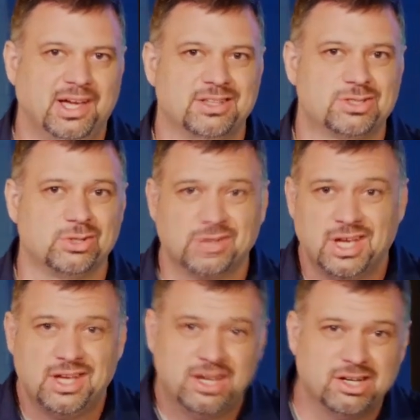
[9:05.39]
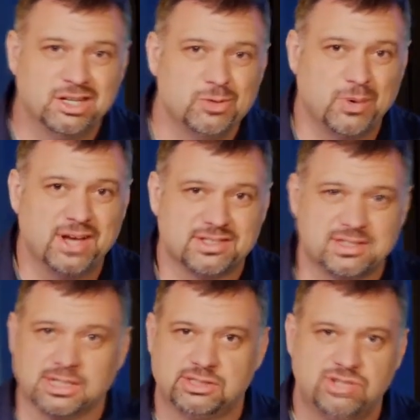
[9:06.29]
And so here he
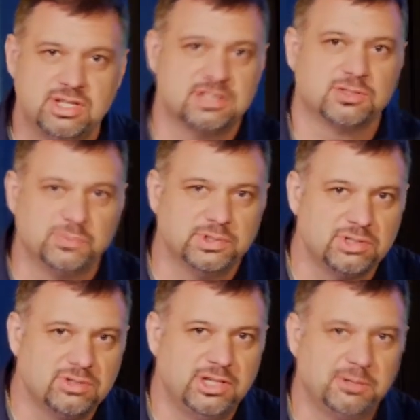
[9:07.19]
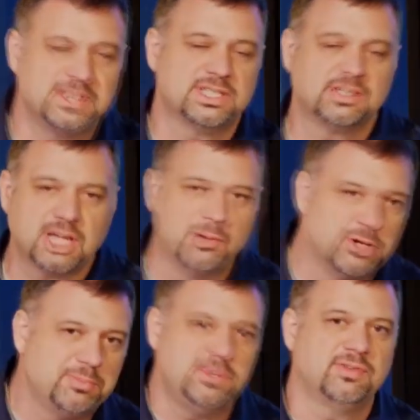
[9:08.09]
was, like, Jesus, will you heal my son? Come
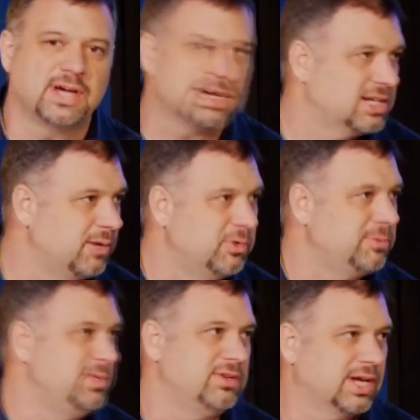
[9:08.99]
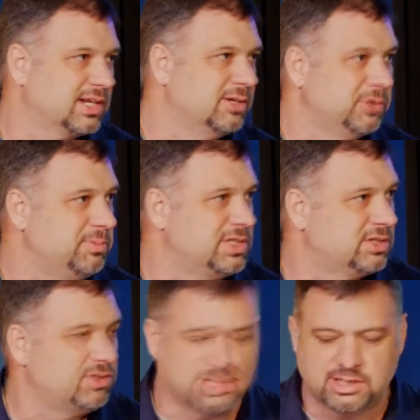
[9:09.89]
with me. You've got to come with me. You've got to come with me
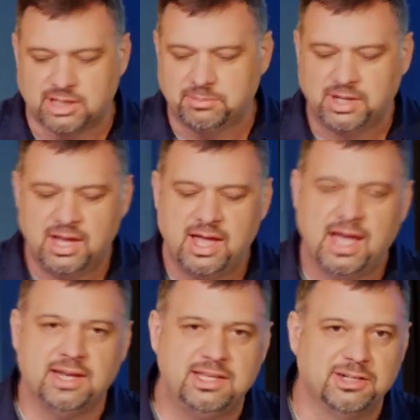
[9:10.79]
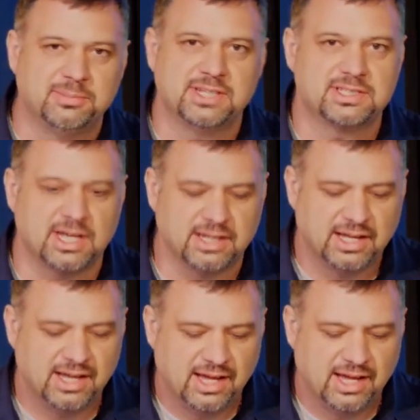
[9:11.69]
so you can come and heal my son.